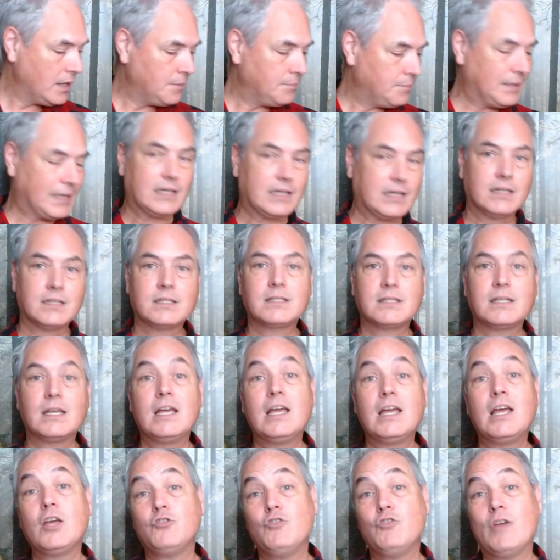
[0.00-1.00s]
because
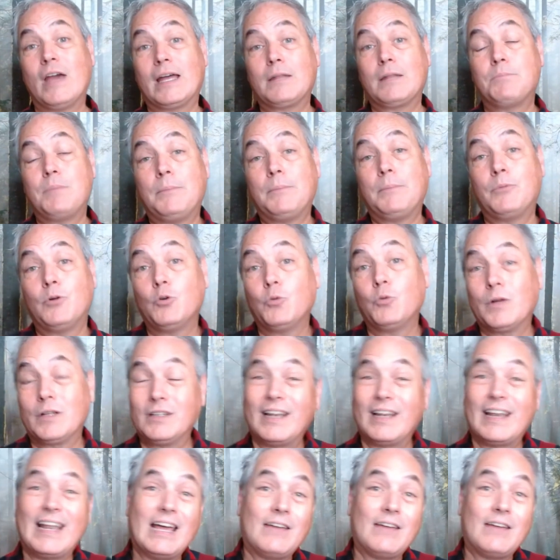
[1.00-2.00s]
you had people with
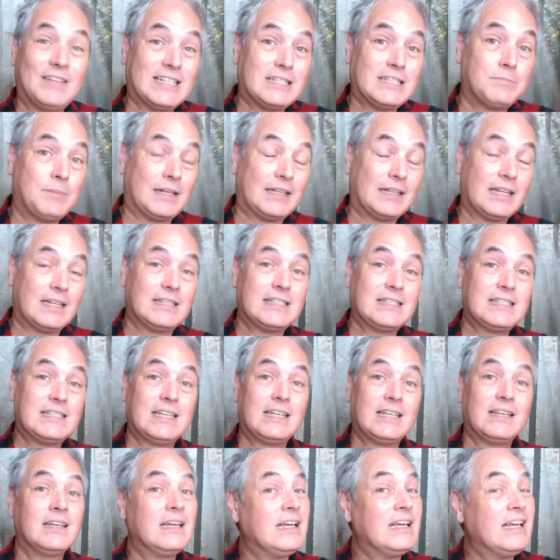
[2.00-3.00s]
the life
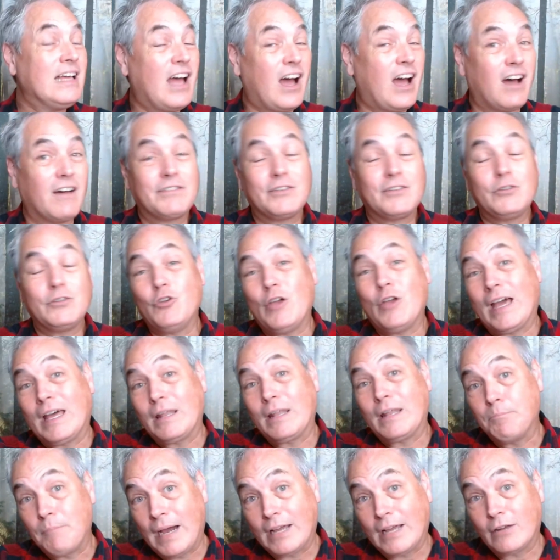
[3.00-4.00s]
expectancy. Often you
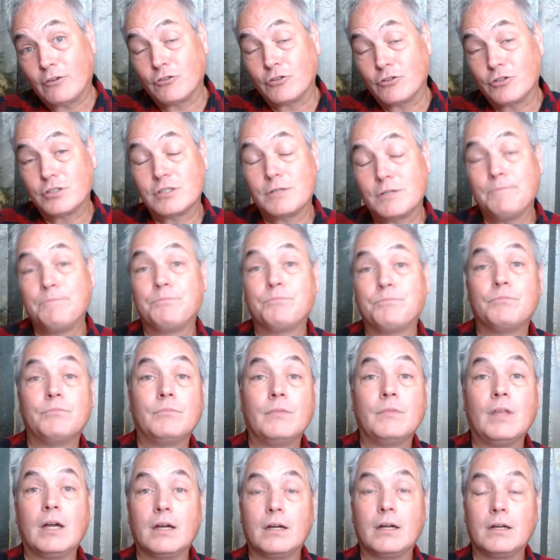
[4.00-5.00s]
had miners
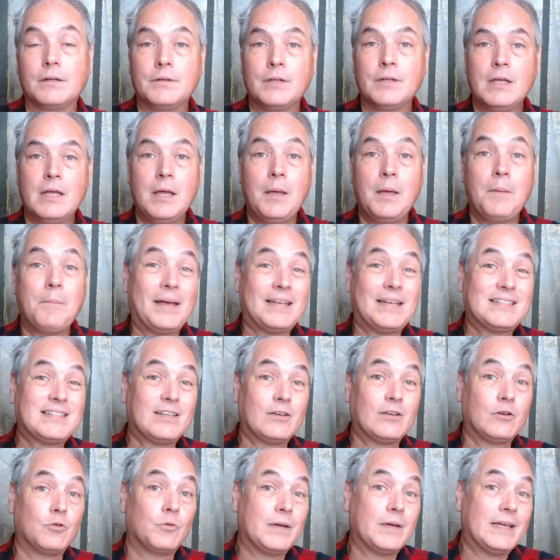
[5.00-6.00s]

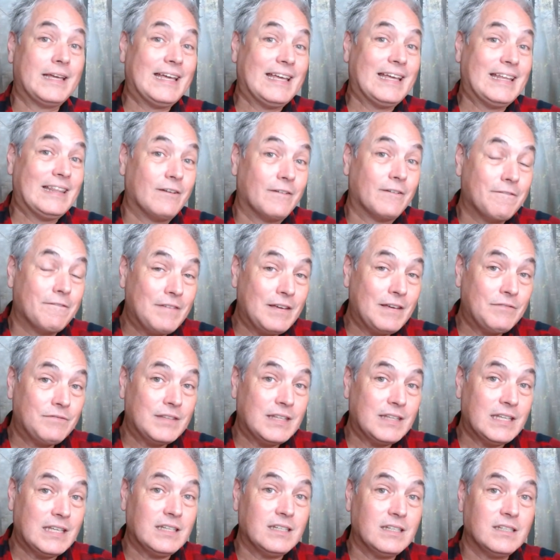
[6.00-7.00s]
passing away in their
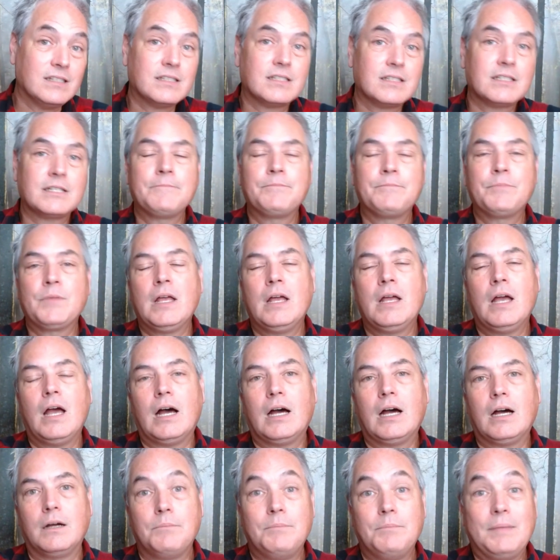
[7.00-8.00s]
50s
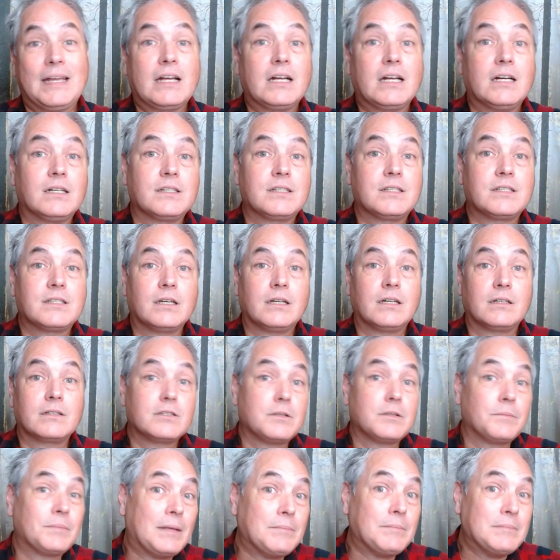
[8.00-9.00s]
because
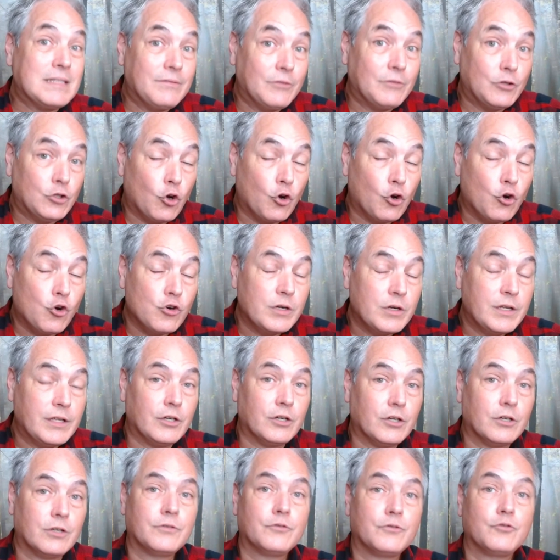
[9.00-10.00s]
sometimes even
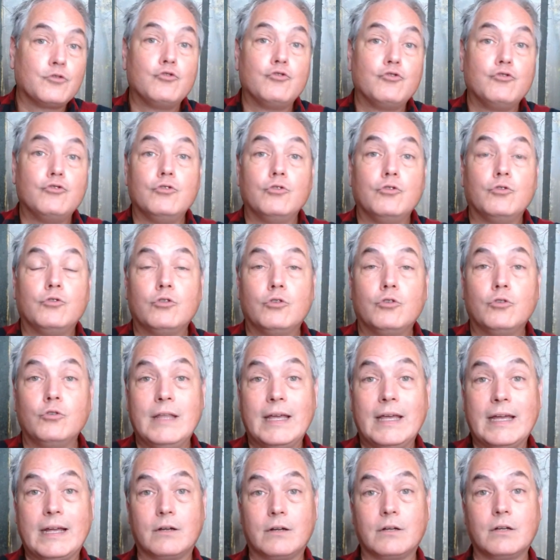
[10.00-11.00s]
earlier due to
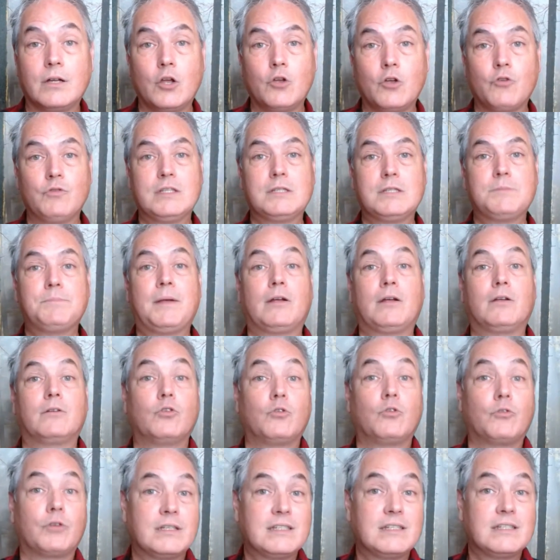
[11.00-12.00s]
their
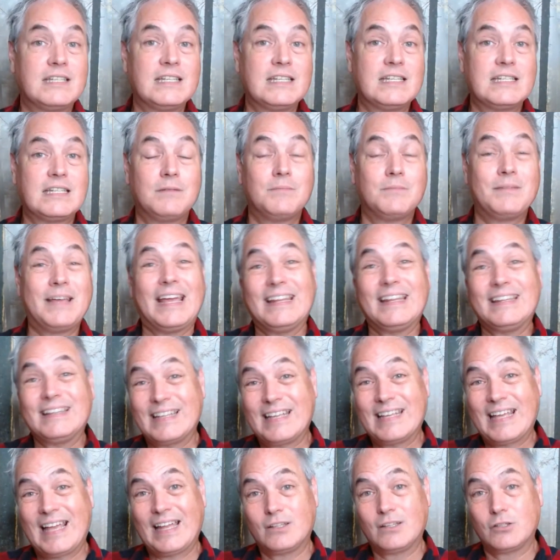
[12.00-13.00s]
respiratory system and
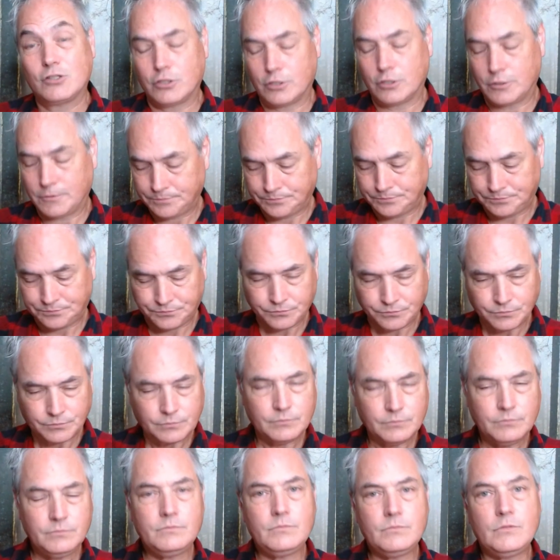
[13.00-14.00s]
cancer.
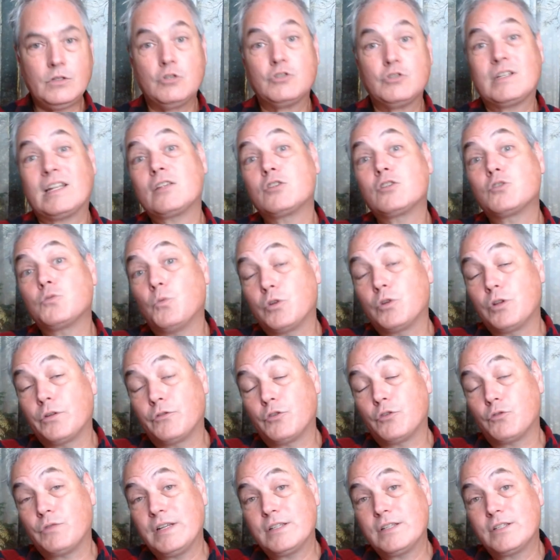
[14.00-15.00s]
So that's one of
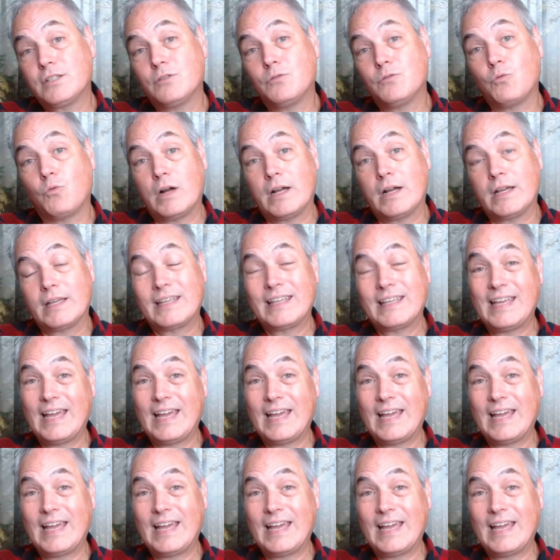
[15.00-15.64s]
the reasons why